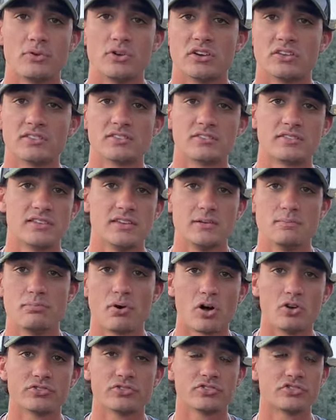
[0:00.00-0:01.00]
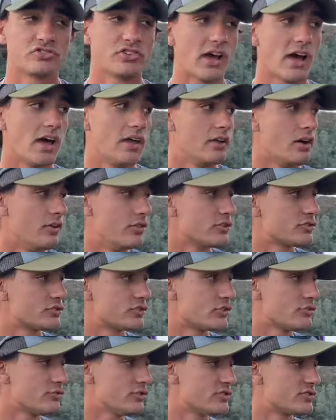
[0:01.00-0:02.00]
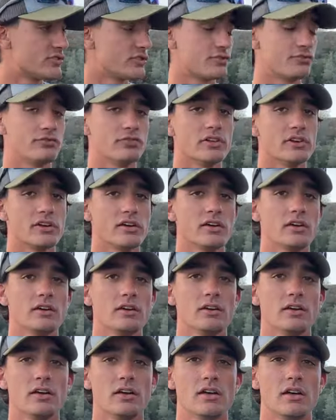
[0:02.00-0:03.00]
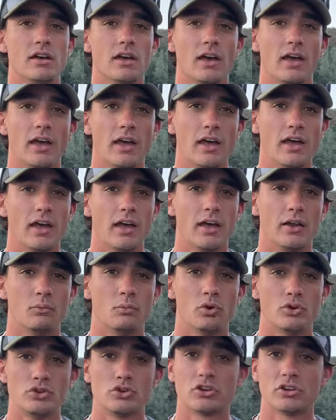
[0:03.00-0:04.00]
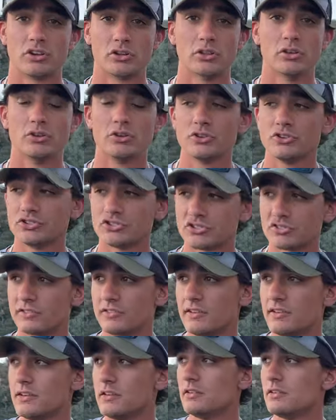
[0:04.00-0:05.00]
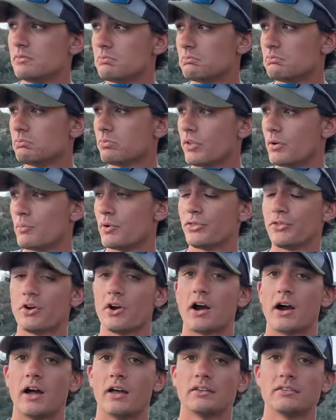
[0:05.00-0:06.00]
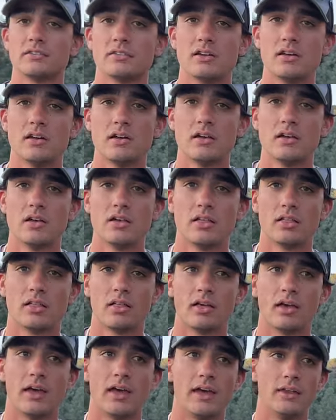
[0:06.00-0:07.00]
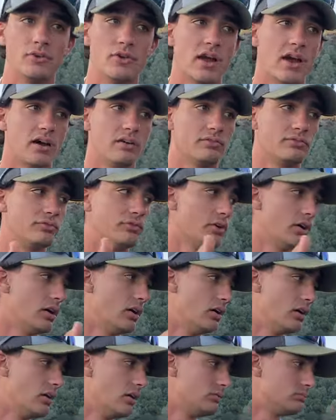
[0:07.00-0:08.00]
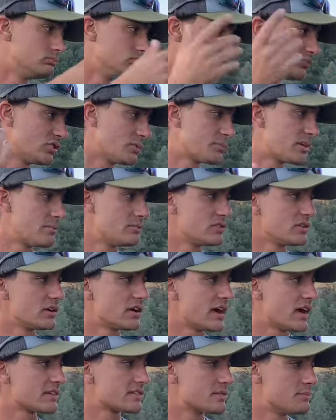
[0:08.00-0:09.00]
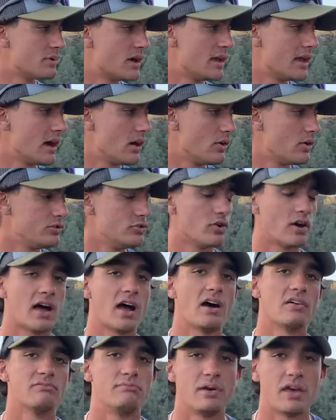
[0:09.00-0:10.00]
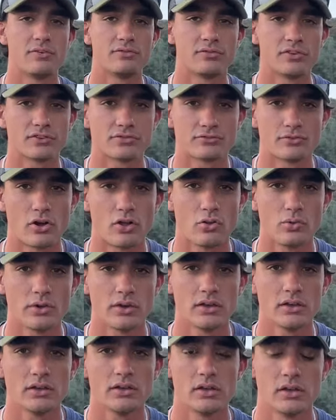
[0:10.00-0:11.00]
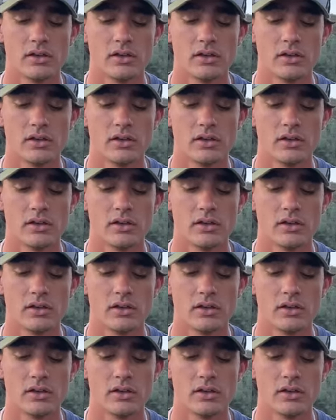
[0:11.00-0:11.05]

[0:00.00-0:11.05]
You can see balls of shad on the surface. They're flicking. And when you can literally just see them with your eyes. And you have, uh, sometimes you can cast a bait out and you'll have bait fish following it.